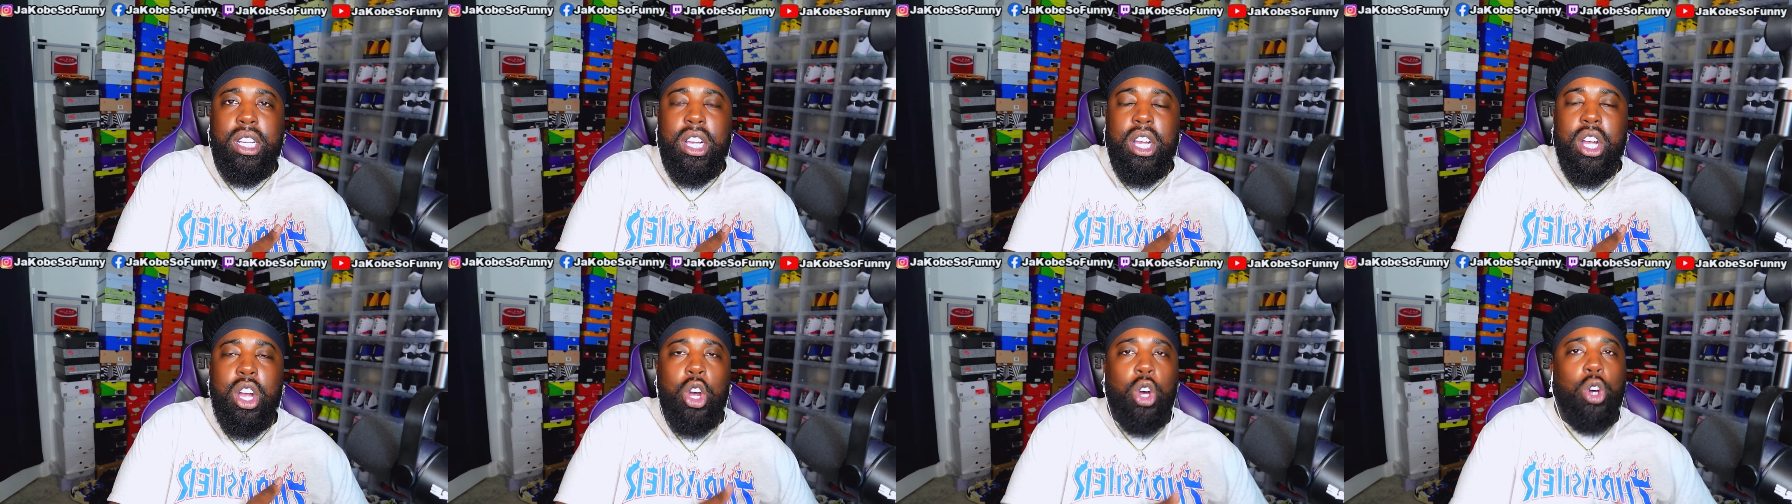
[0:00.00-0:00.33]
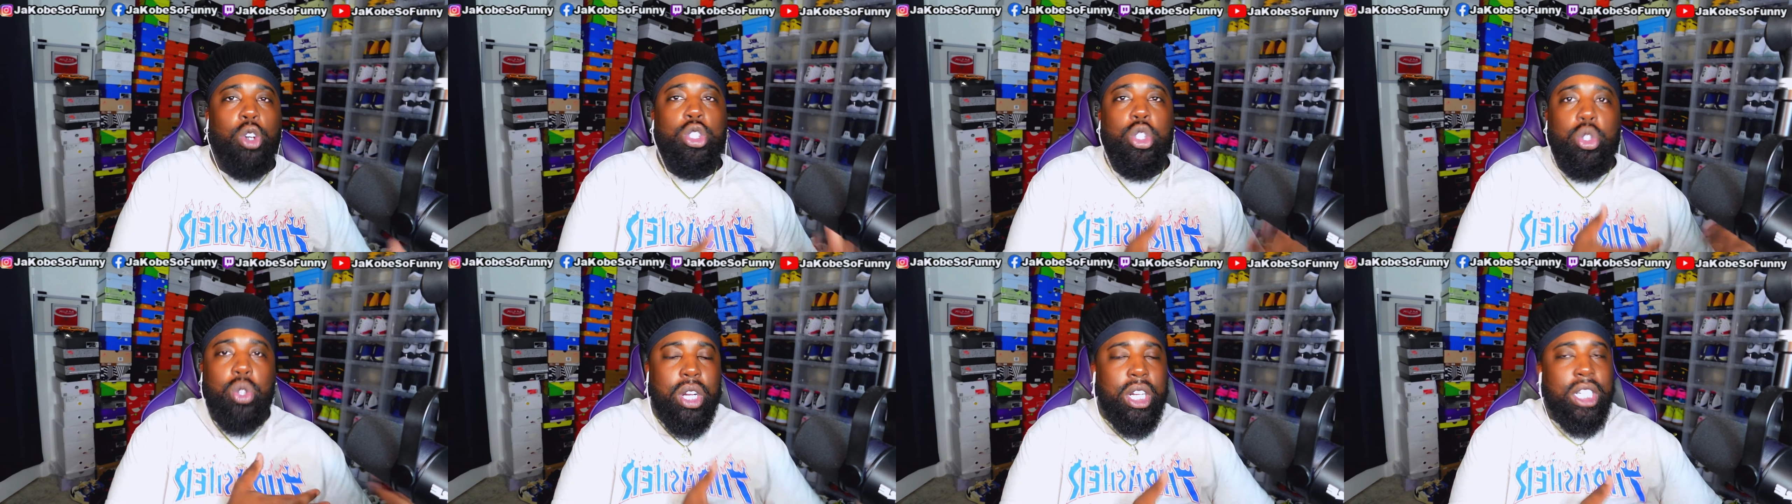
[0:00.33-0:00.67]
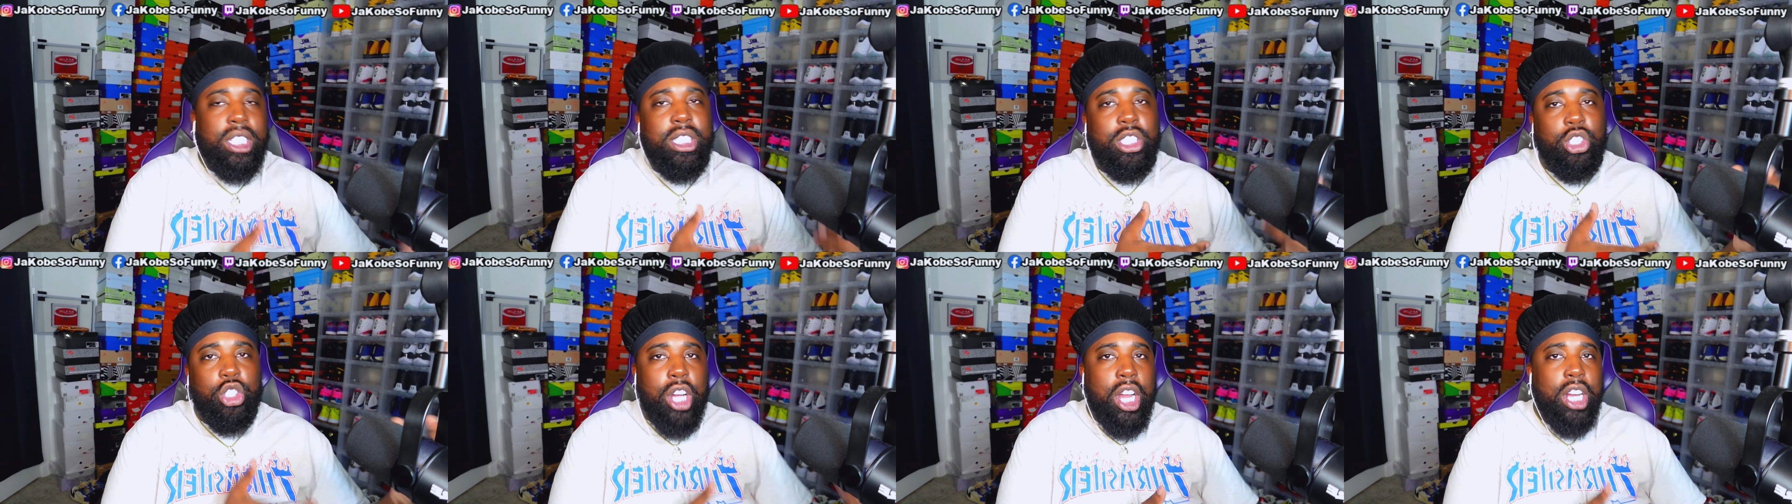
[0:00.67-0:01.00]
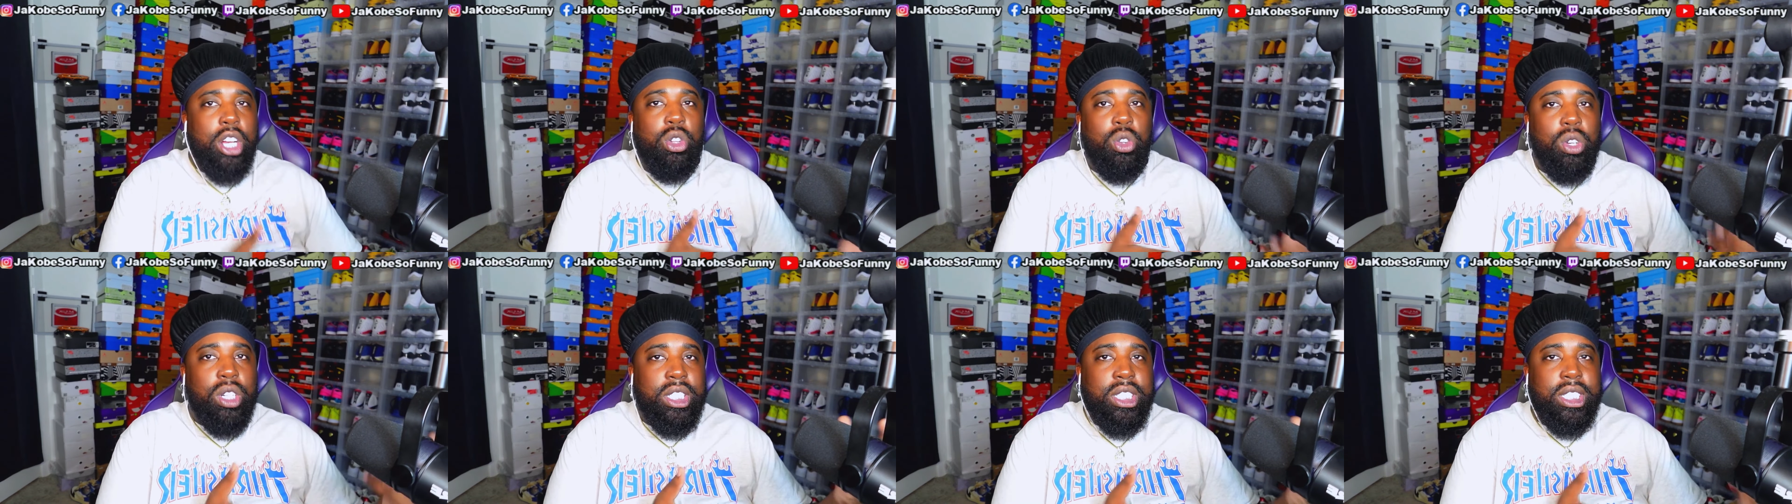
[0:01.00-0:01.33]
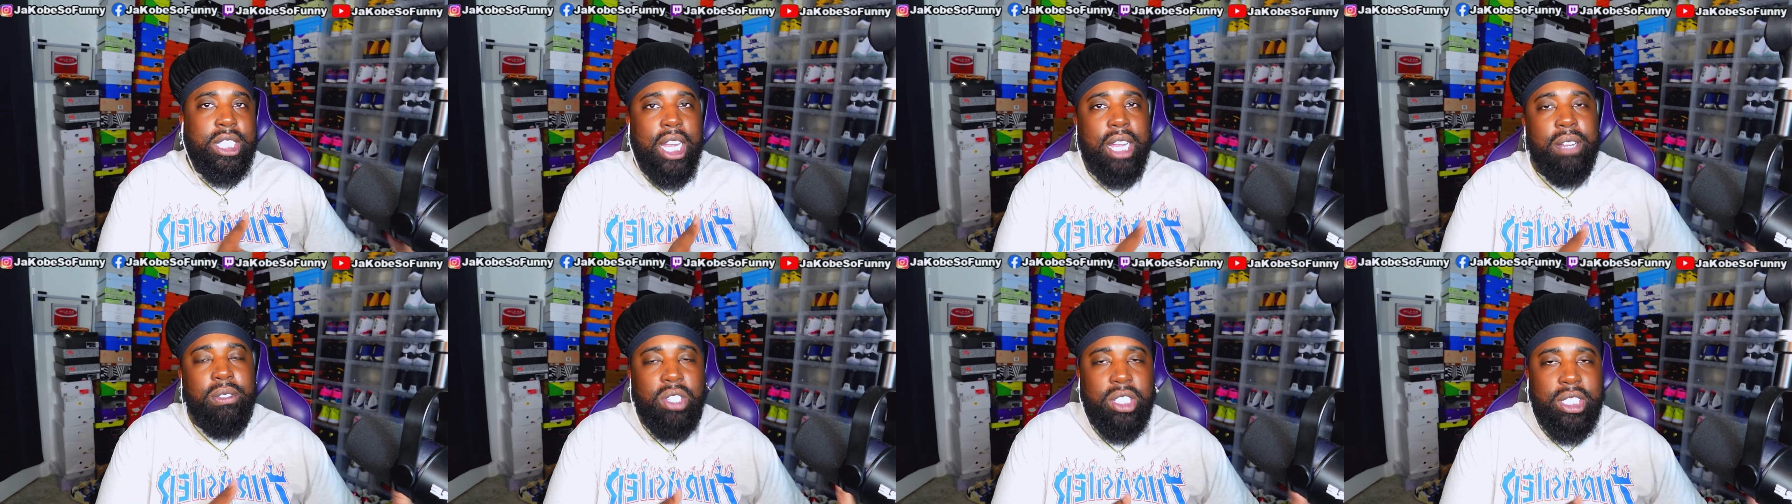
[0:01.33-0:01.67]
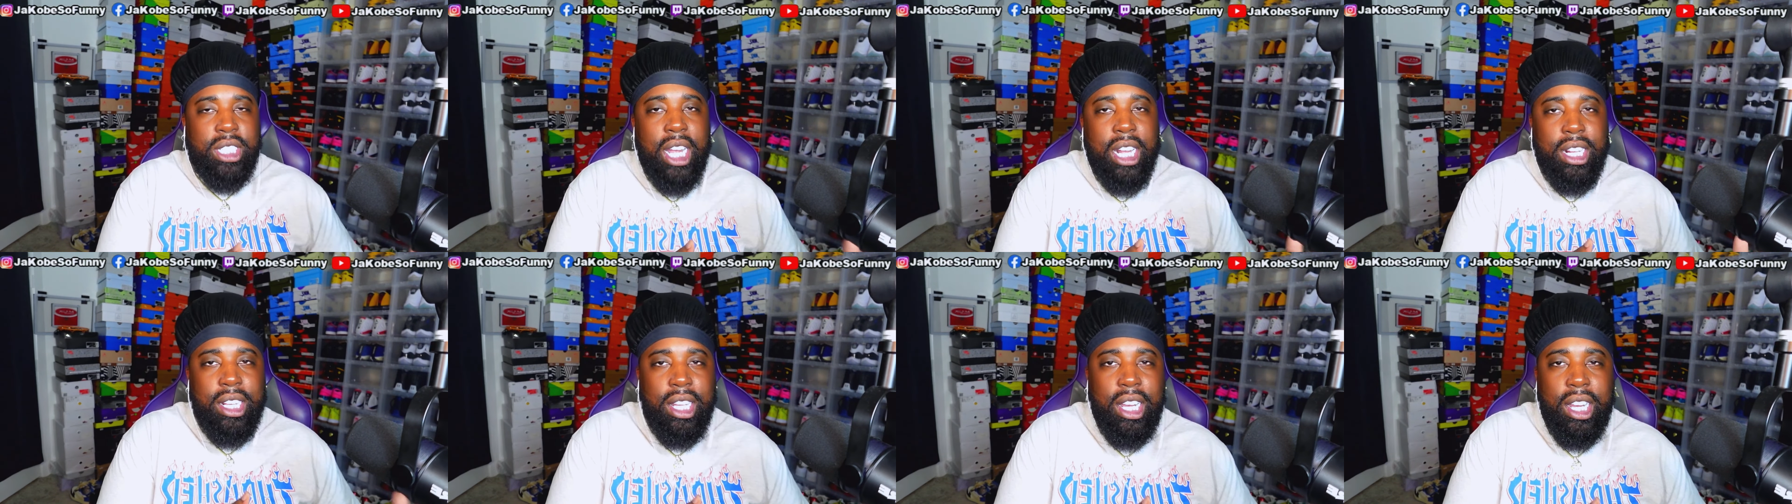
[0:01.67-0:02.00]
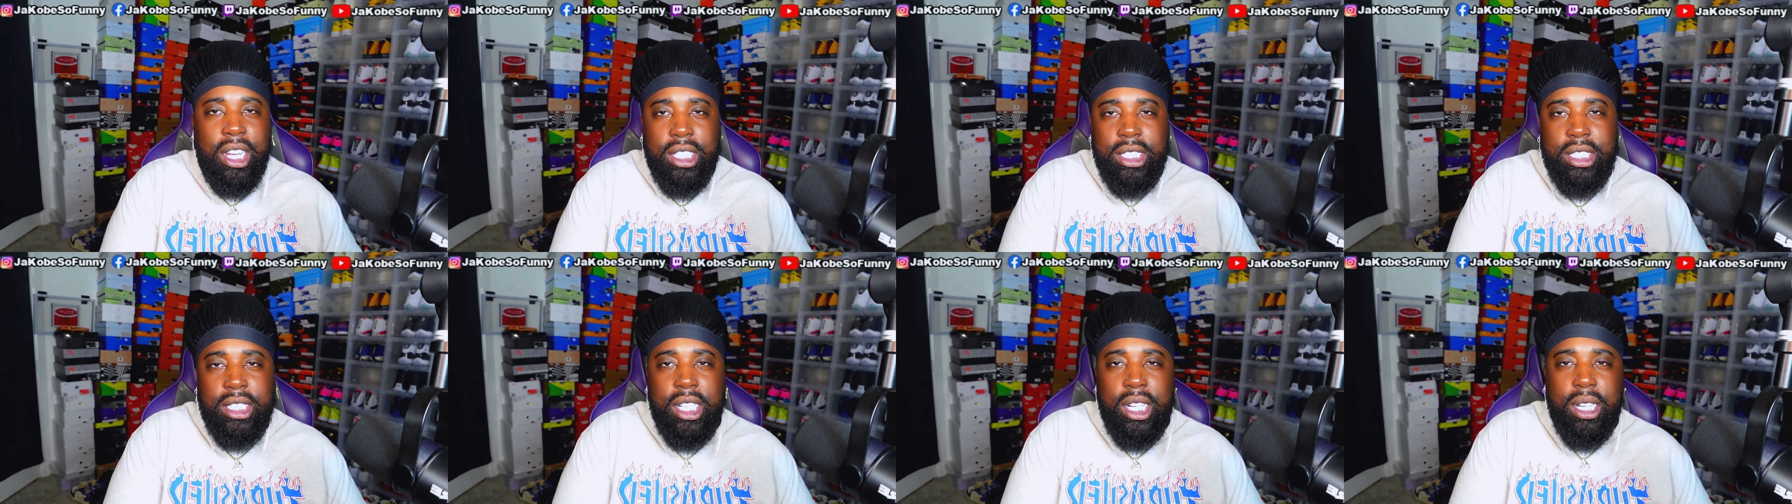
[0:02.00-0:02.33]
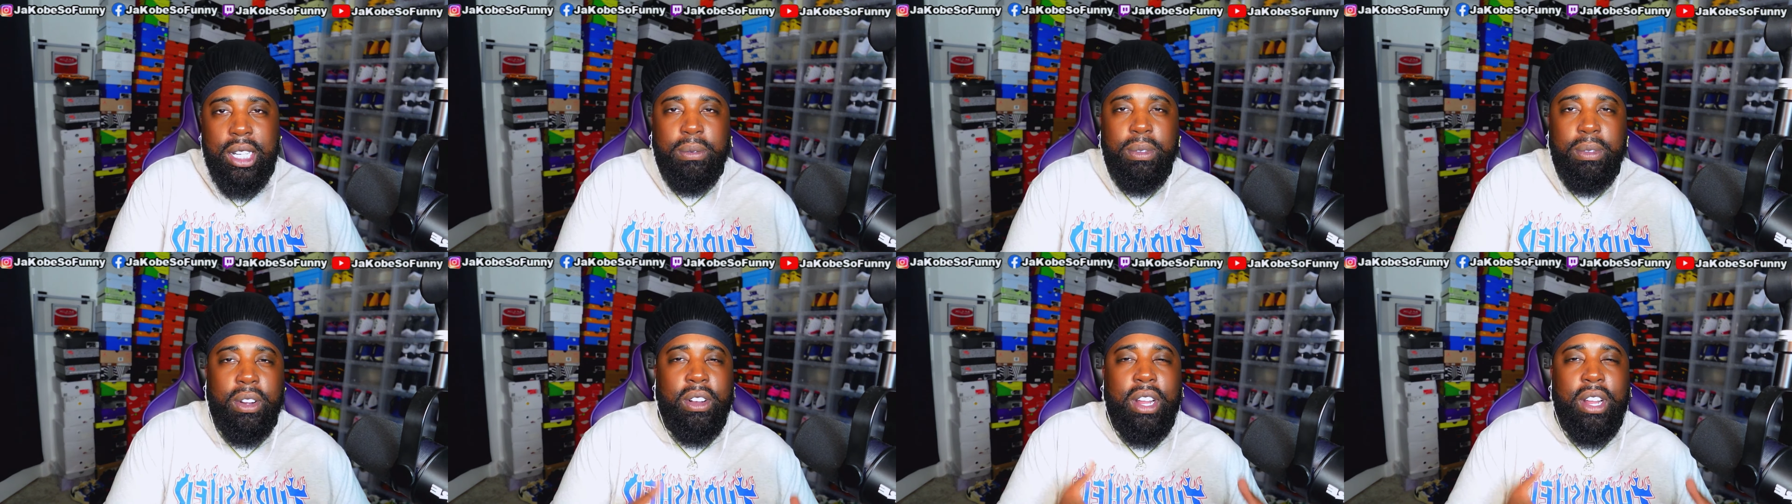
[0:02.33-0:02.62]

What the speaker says: who's doing this, trying to do the same exact thing as them, bro.